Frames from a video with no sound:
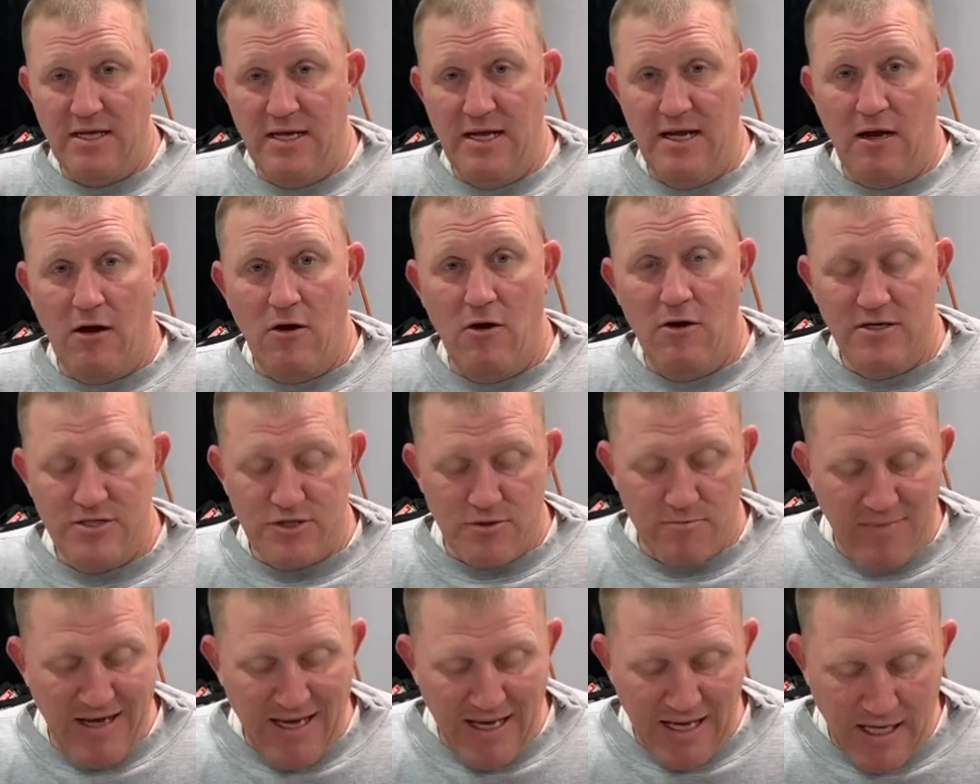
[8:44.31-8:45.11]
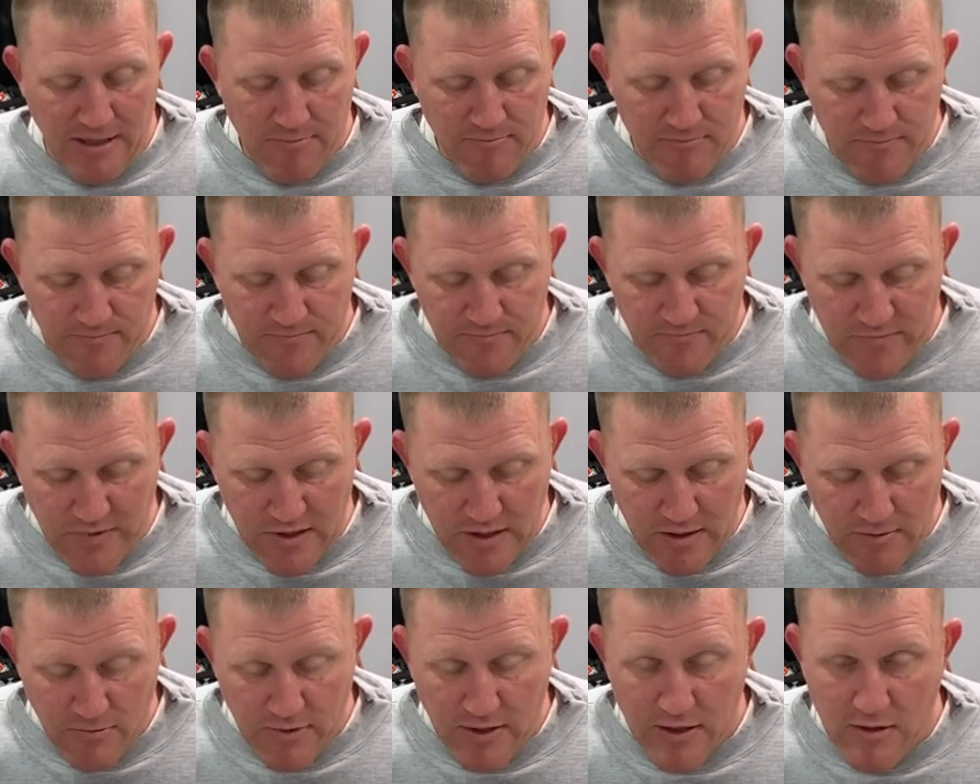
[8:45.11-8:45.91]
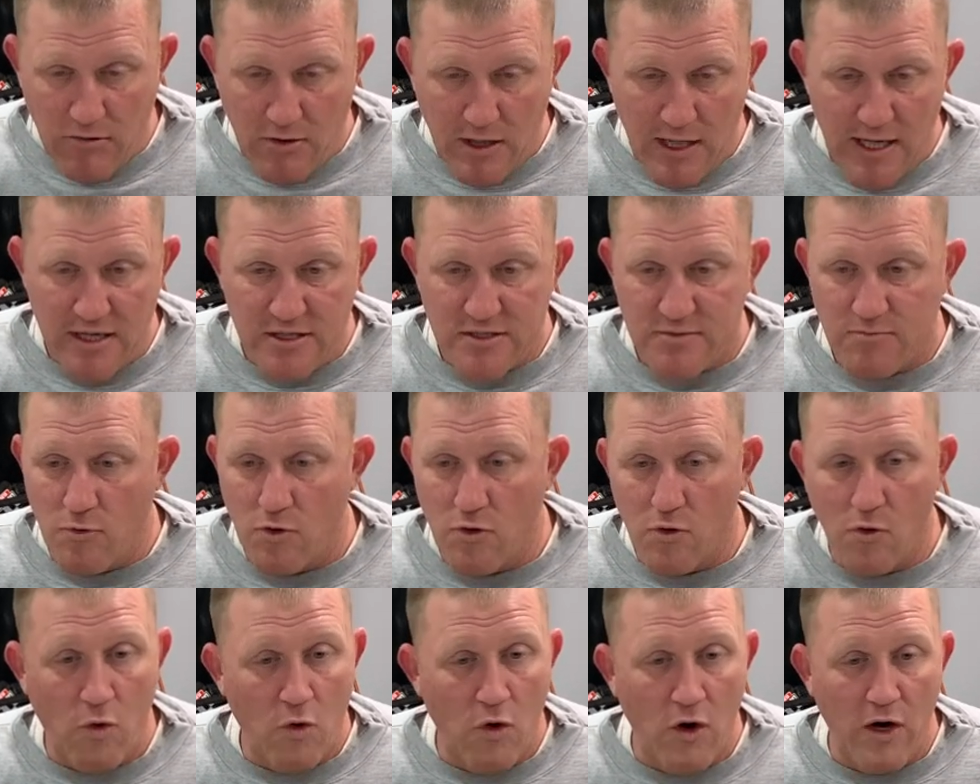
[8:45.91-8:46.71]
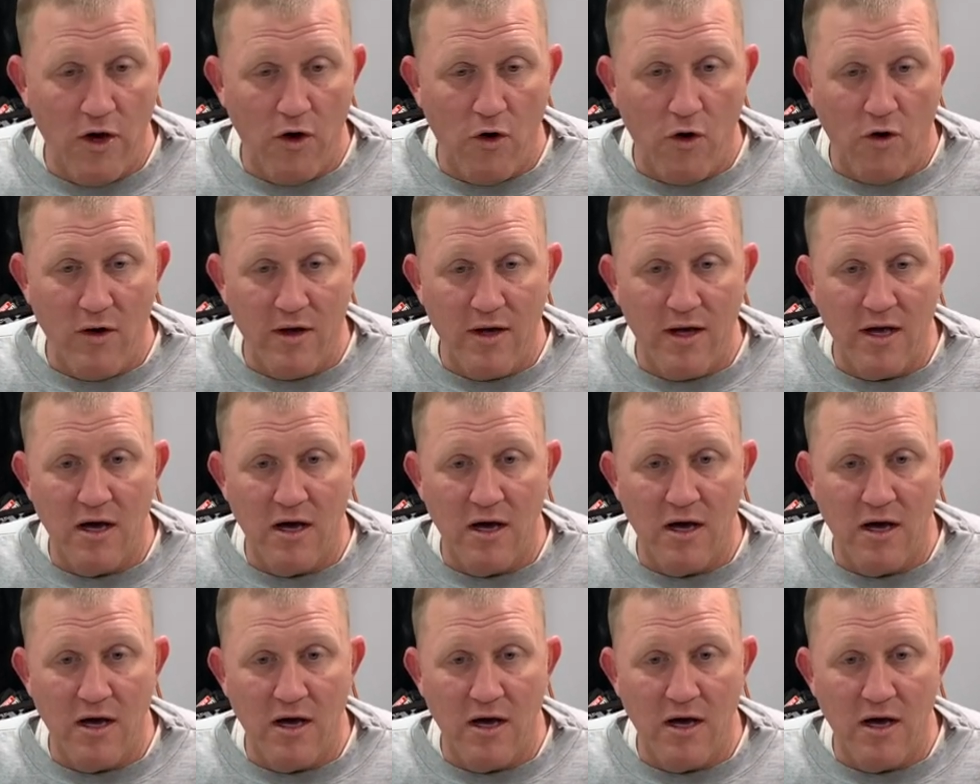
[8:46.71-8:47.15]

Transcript: that larger main, it requires more oil.